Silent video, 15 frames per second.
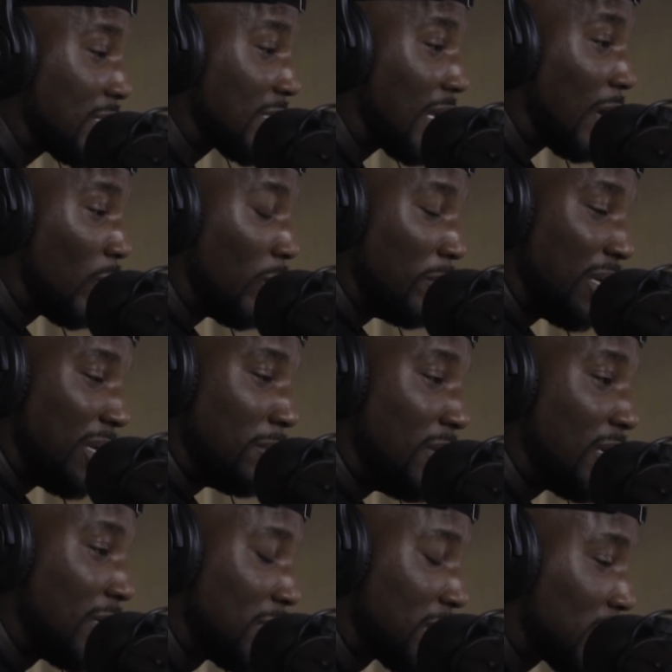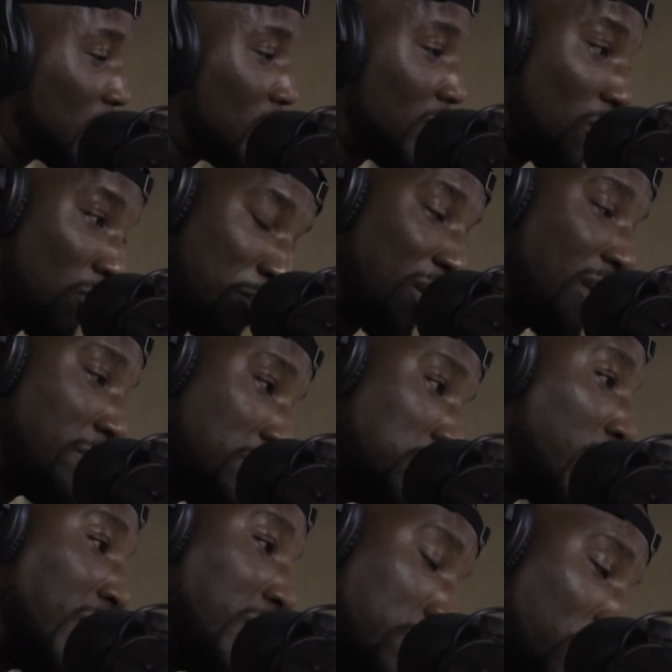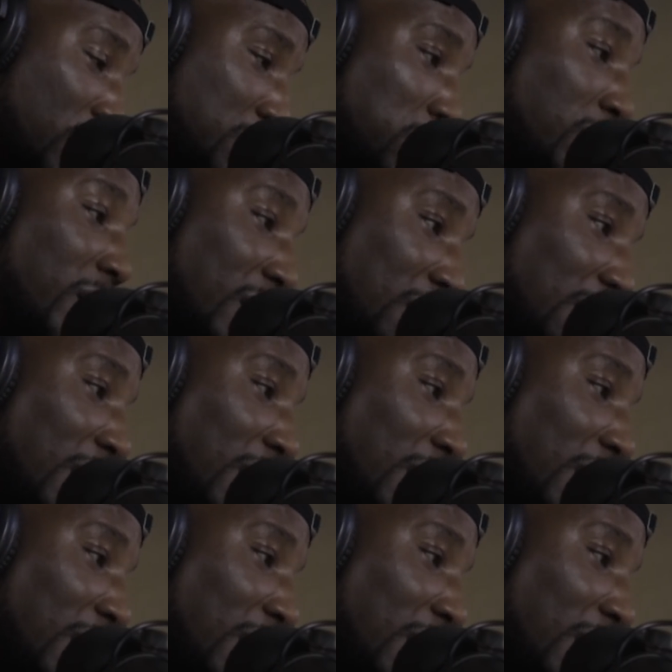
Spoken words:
next time when me and Meek in the studio press play